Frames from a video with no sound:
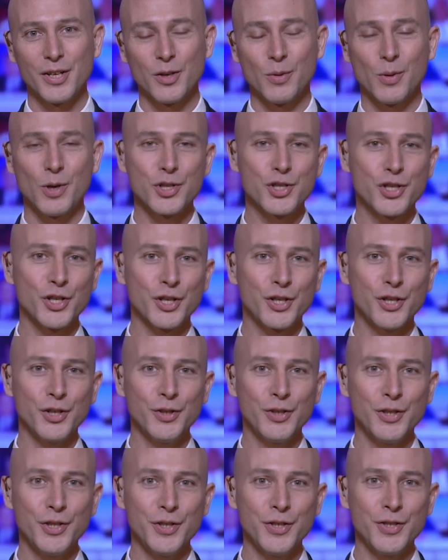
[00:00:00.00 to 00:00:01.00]
watching
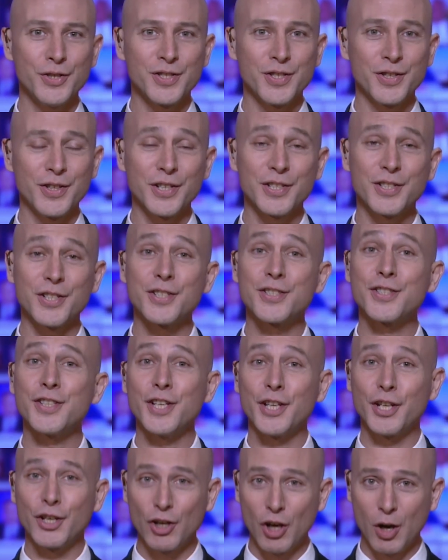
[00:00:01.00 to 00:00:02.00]
Q News, and this is the
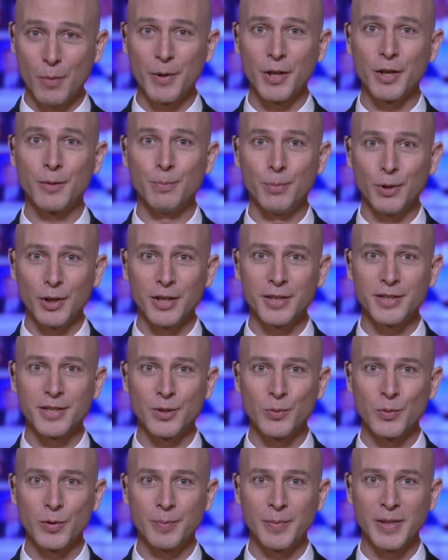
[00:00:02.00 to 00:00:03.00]
Economic
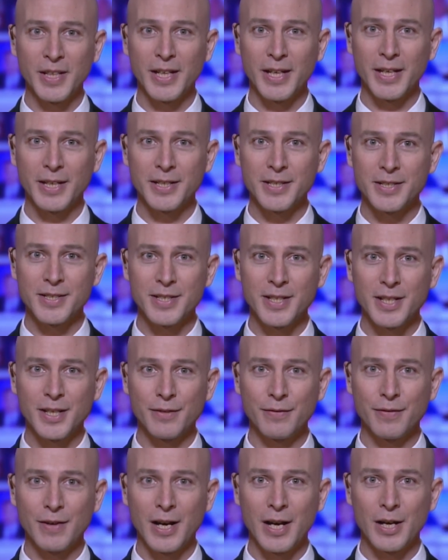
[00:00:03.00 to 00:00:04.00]
Bulletin with me, Henny Saif,
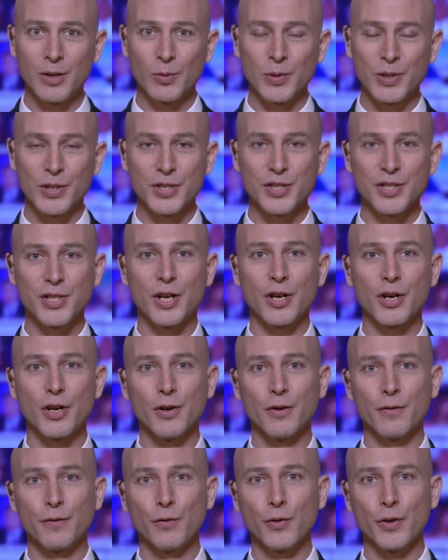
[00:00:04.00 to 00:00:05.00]
and we'll start
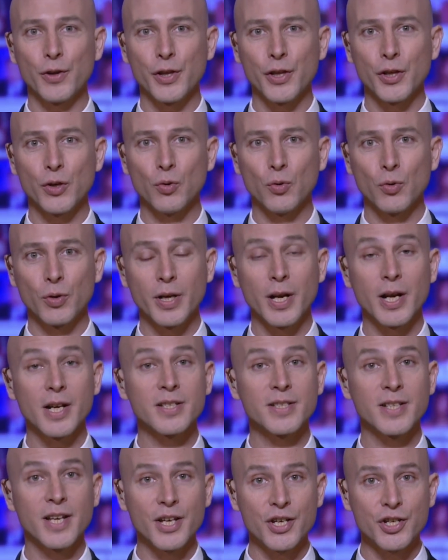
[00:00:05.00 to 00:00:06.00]
off with the
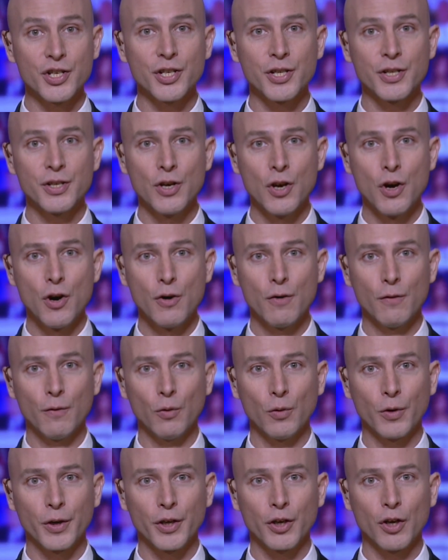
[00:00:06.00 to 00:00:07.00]
Organization
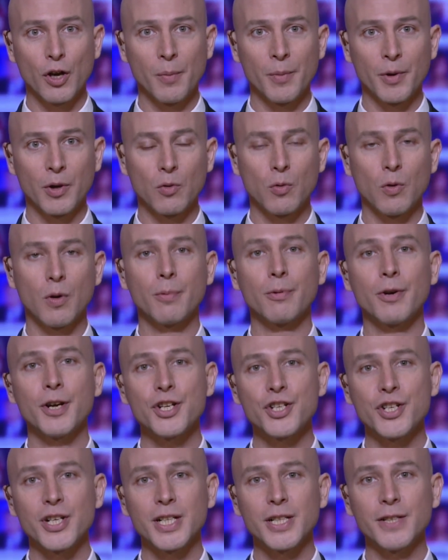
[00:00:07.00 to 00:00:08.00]
for Economic
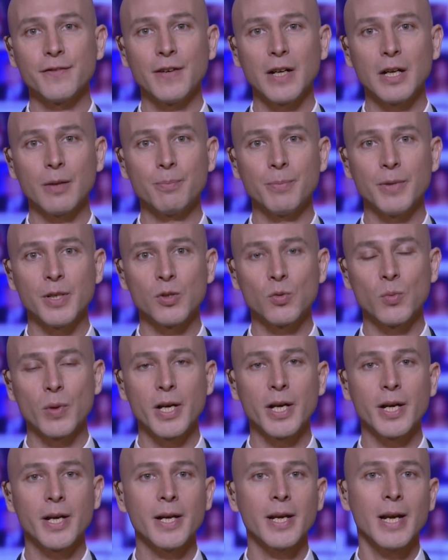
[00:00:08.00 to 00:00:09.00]
Cooperation and Development,
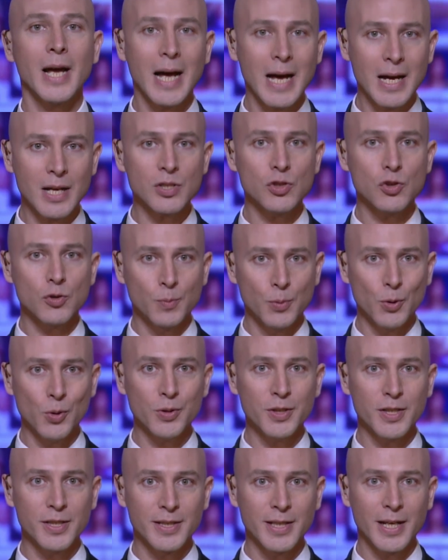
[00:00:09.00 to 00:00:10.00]
where it has
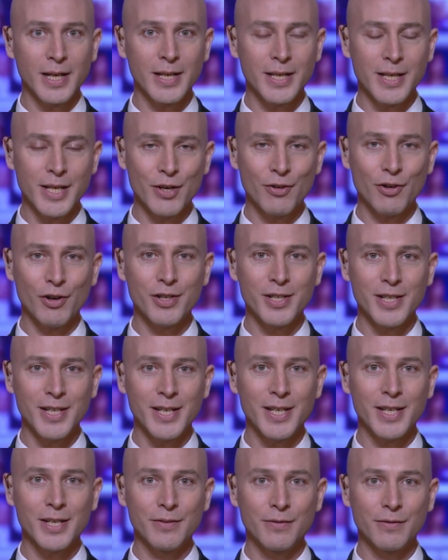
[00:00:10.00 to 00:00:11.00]
reported that
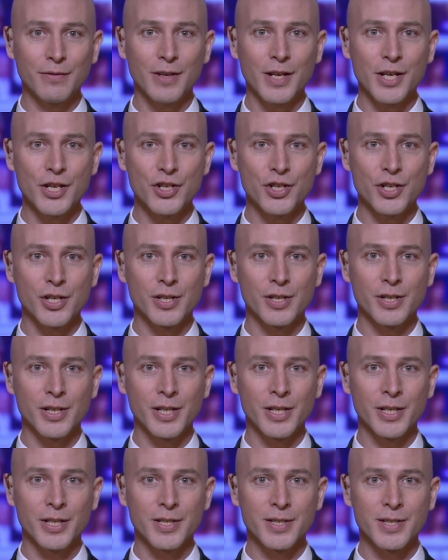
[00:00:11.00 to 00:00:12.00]
year-on-year inflation
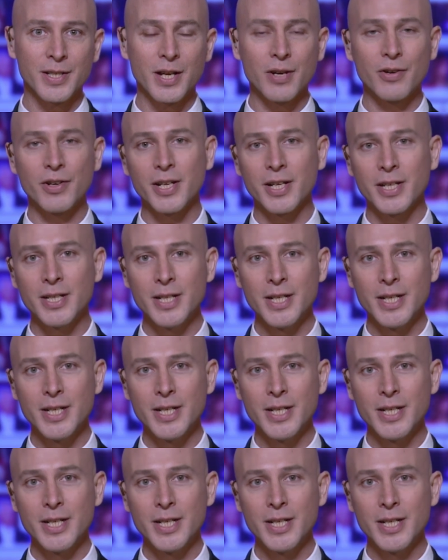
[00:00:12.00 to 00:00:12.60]
in its area